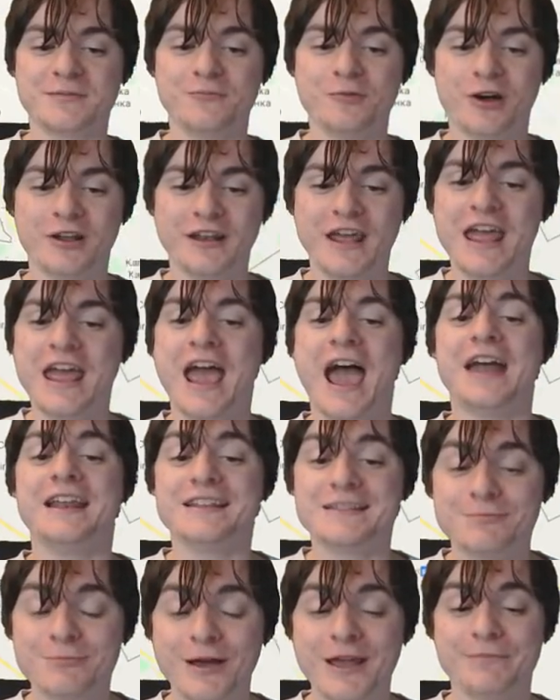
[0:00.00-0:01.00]
one. And
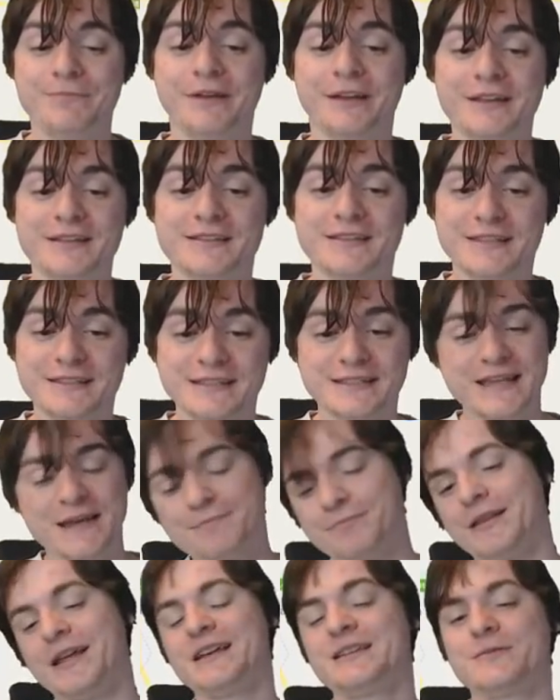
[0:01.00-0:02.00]
it's weird because this is a
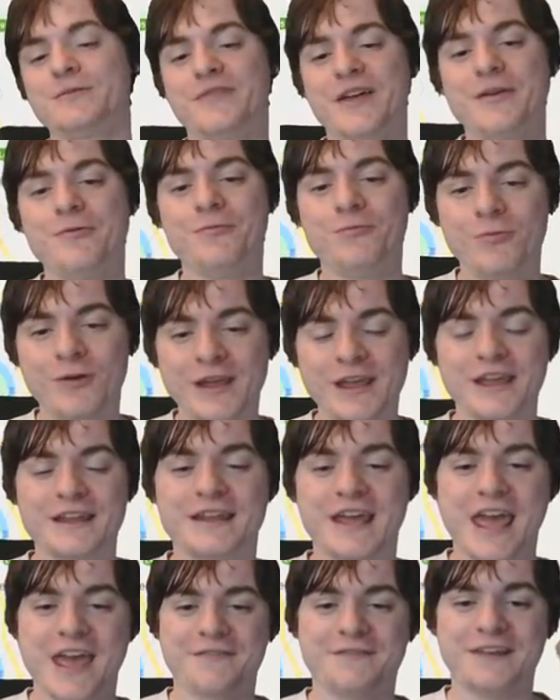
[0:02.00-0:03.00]
place with a weird
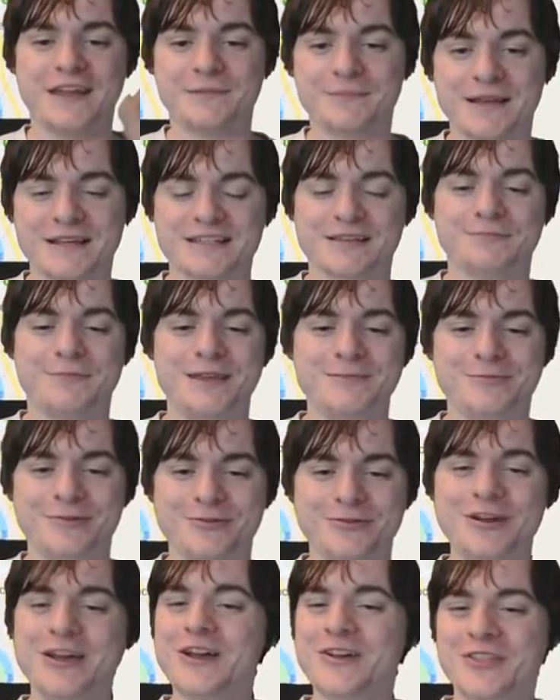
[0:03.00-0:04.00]
ethnic mix of
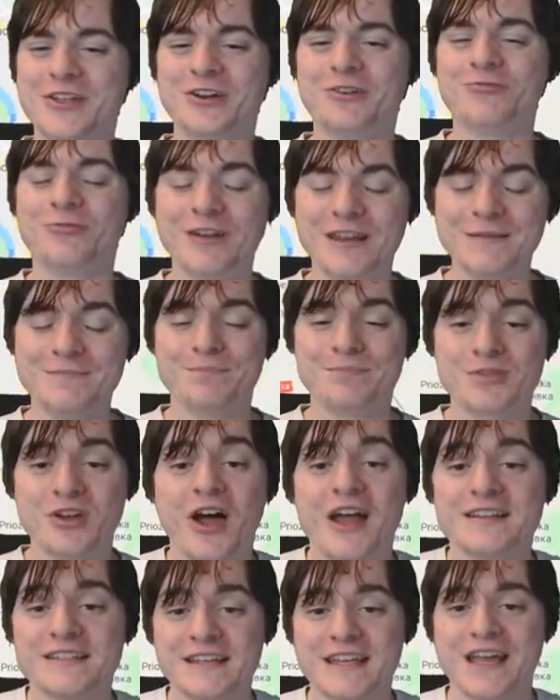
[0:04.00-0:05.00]
people that are really
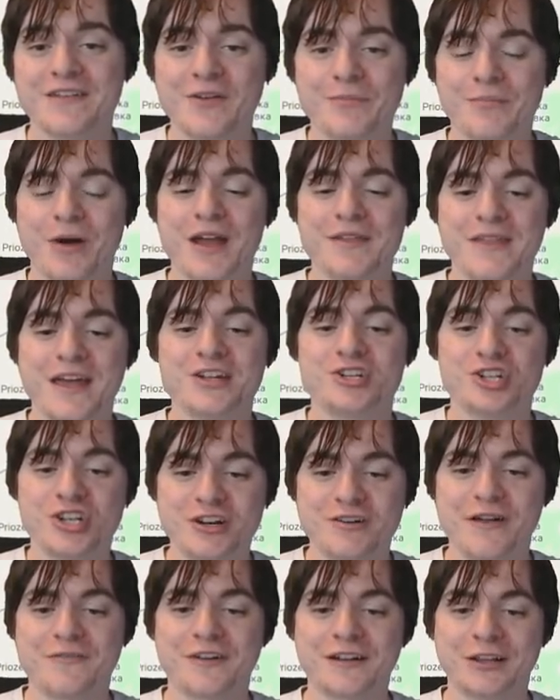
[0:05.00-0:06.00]
tied together by their
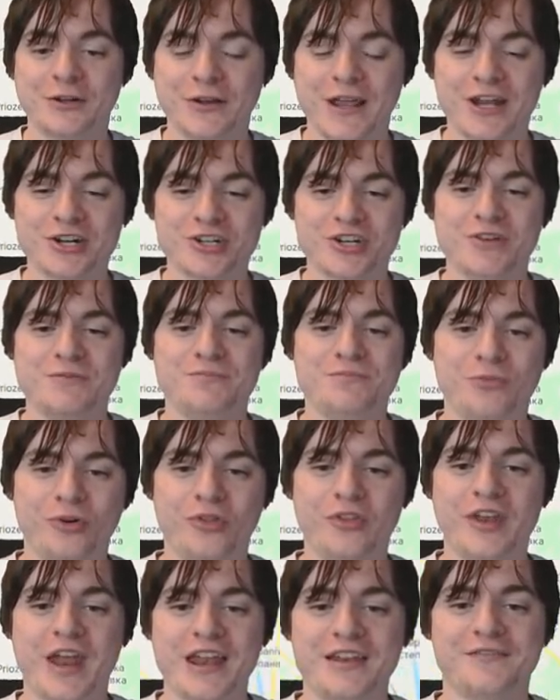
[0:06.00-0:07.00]
geographic location more
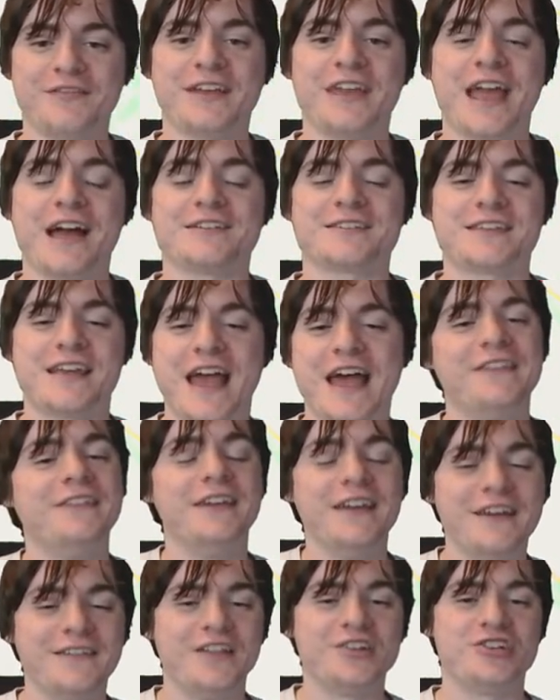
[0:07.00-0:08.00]
than anything else. And
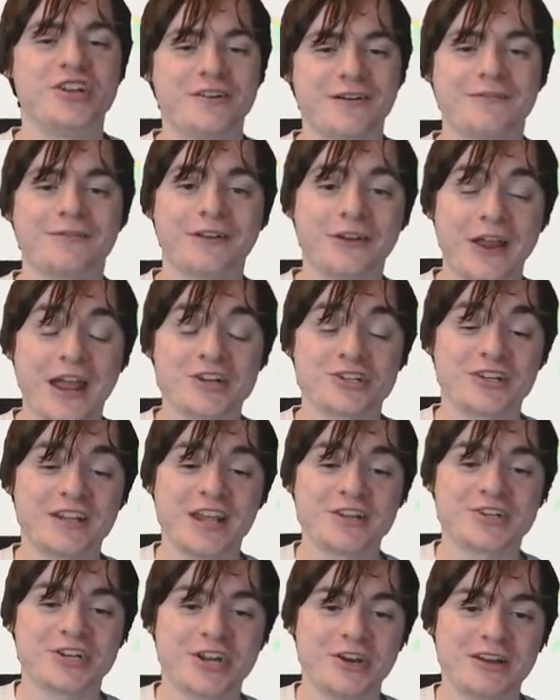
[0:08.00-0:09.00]
the geographic location, in
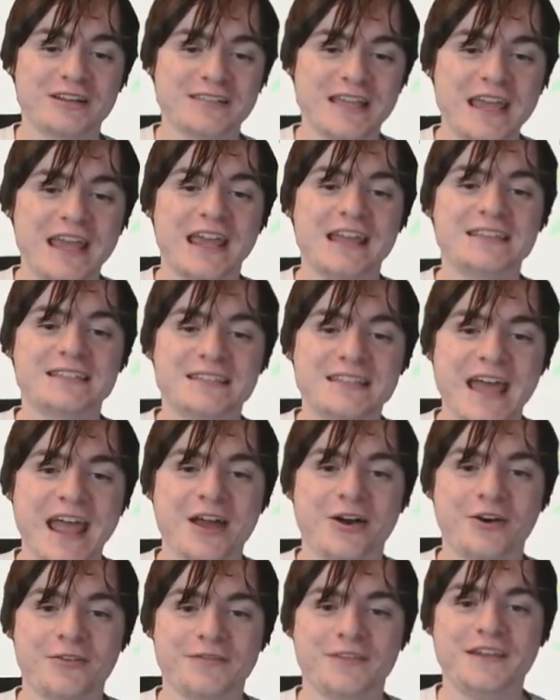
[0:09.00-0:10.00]
case you're curious, is that
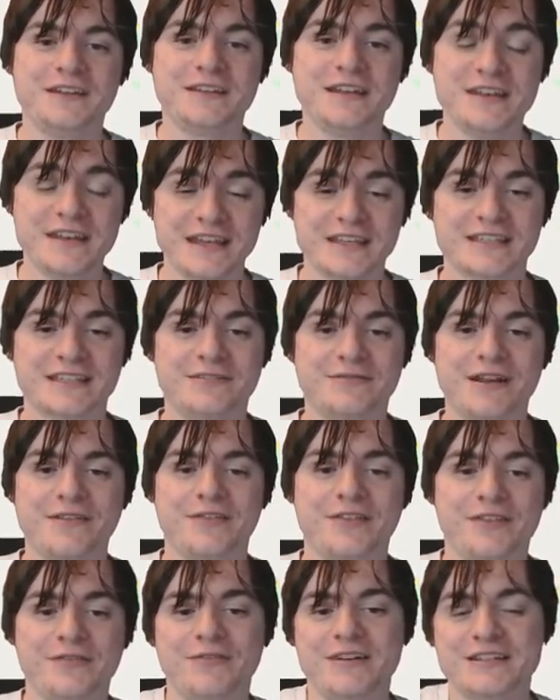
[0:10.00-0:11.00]
of the Dniester River.
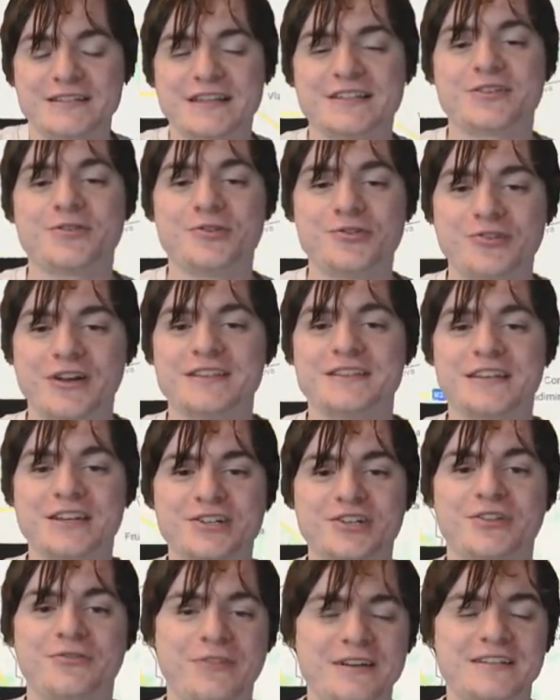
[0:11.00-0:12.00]
The reason it's called
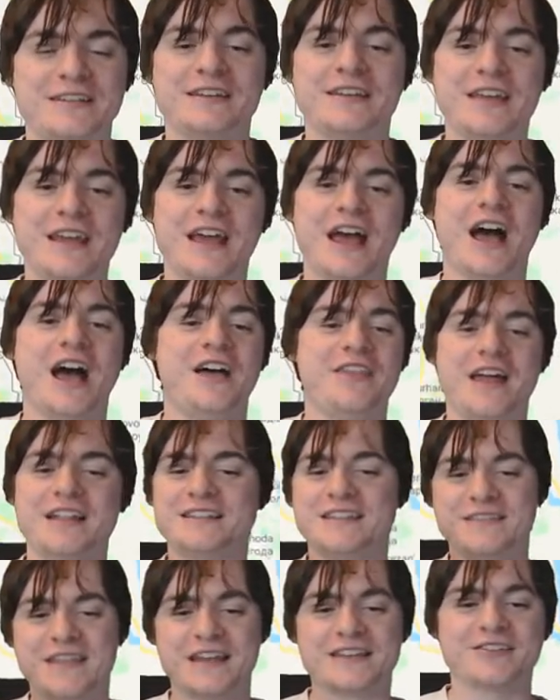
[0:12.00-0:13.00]
Transnistria, the reason that's
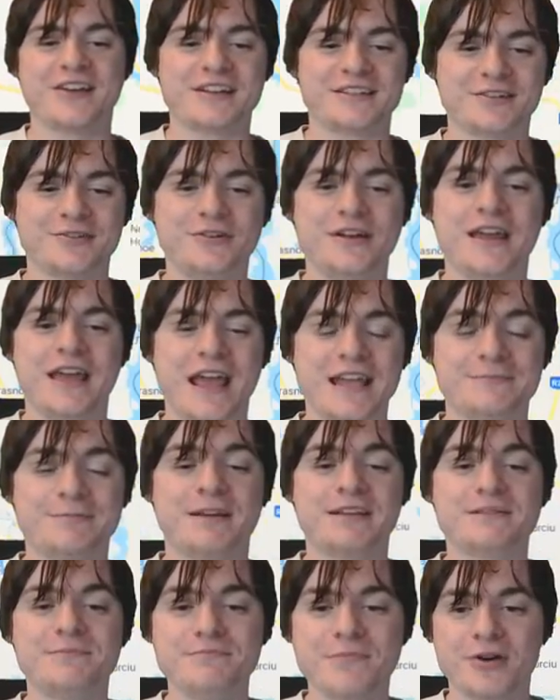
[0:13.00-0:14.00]
in their title, is
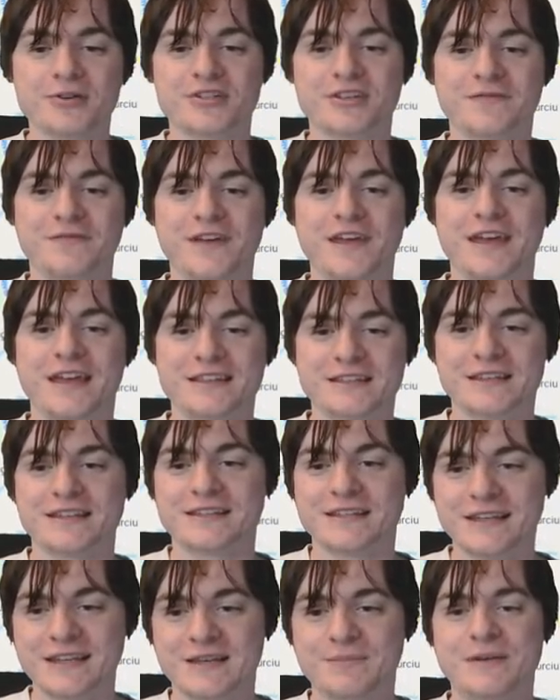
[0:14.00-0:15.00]
because most of it is
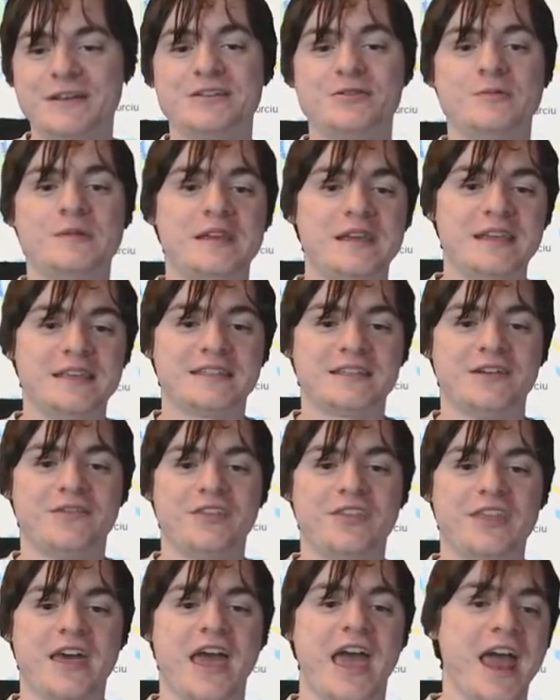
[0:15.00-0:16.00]
considered to be to the east over
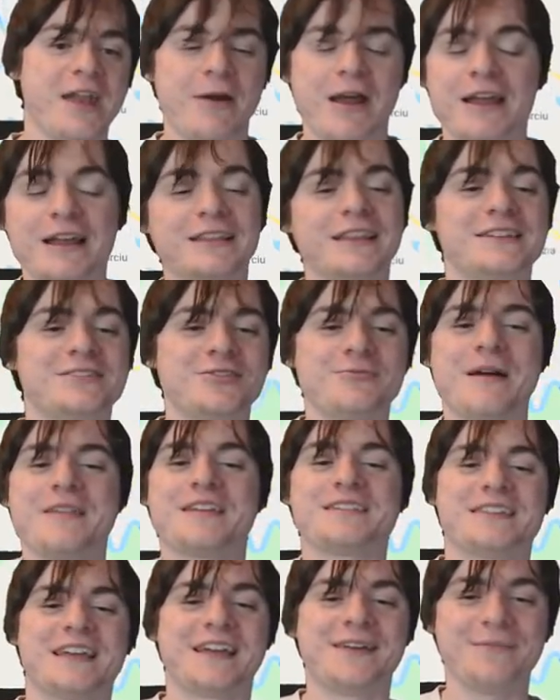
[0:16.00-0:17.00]
there. Anyway, let's talk about the
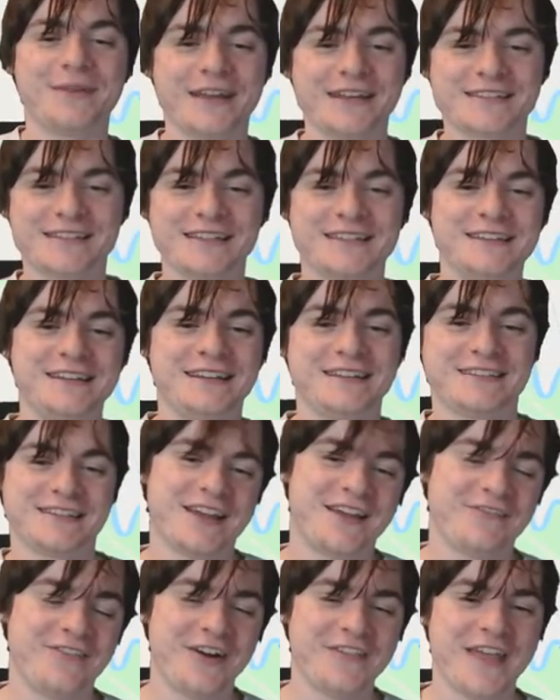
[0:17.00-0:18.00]
second biggest city, because
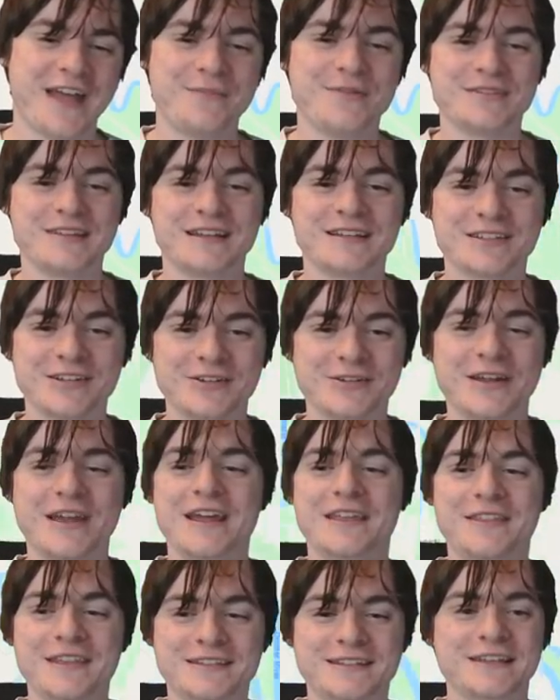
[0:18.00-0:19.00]
I find that amusing too.
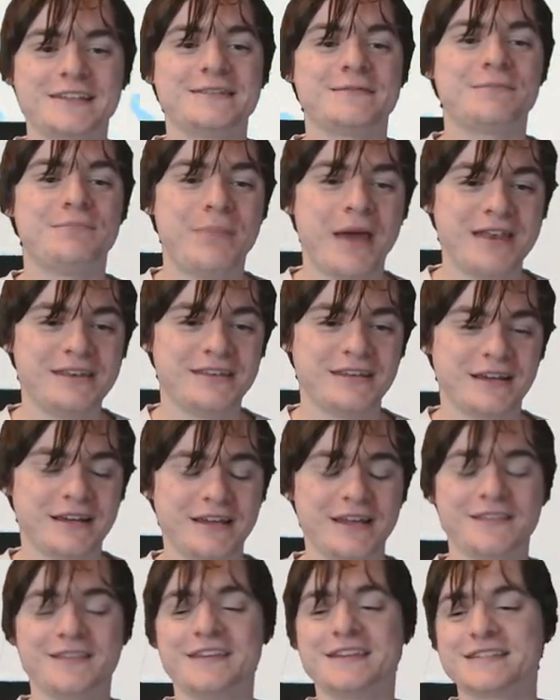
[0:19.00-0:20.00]
This is Bender,
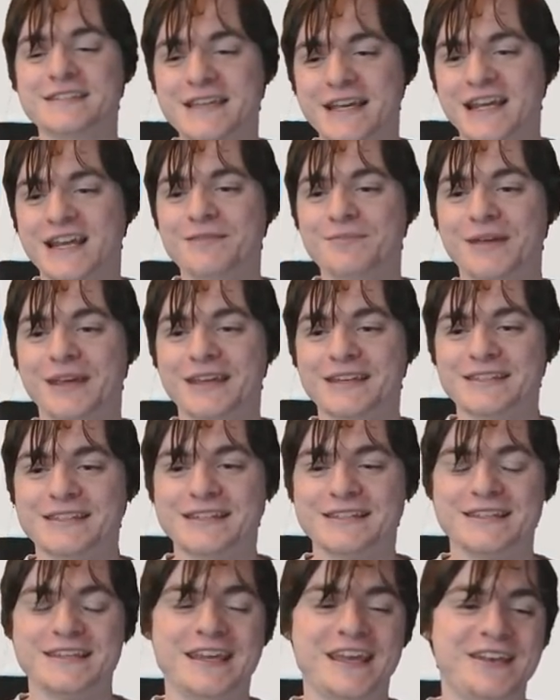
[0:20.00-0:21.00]
the second biggest
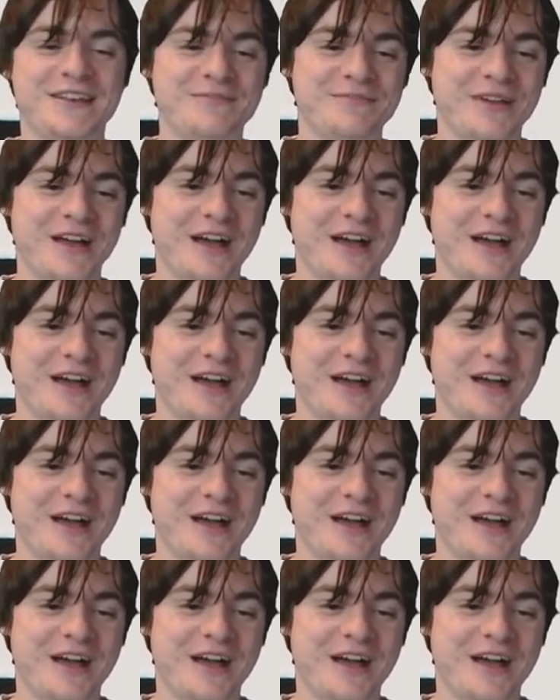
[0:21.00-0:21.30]
city in